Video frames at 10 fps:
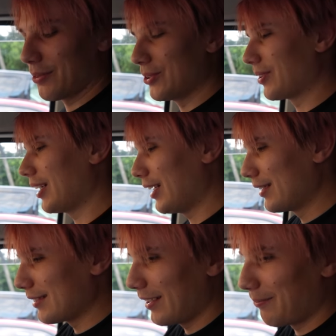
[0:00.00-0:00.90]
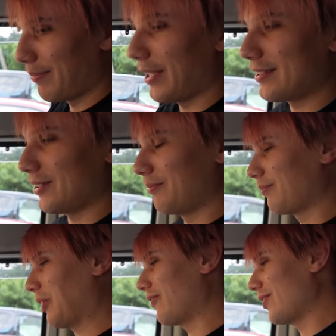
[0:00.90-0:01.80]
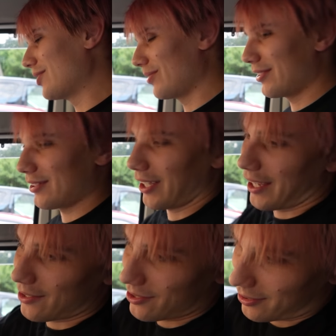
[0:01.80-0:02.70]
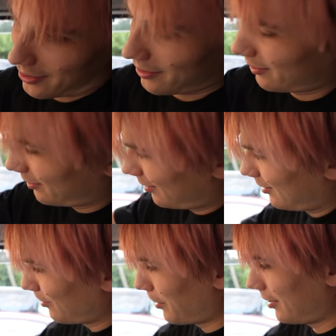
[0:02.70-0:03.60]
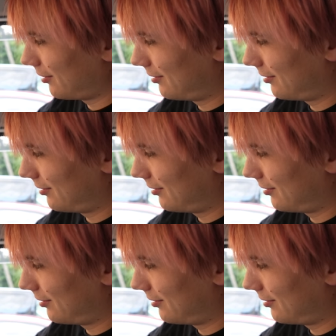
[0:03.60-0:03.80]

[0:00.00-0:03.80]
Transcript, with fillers: some cool cars, and buy some coffees with this cash. So, win.